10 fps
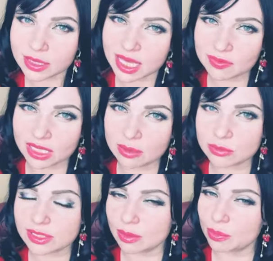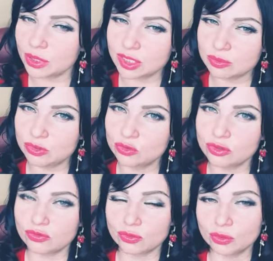day when I'm someplace
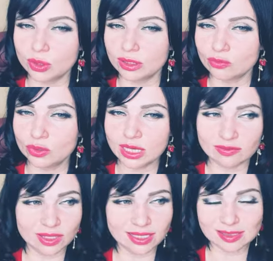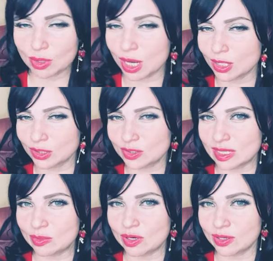beautiful and we have like some kind of
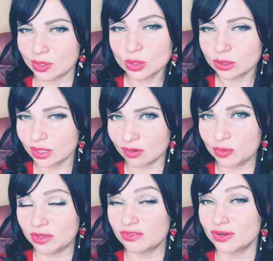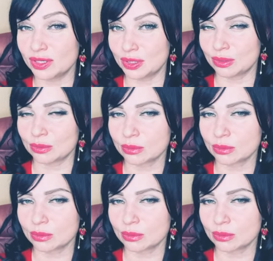seminar, that would be fun.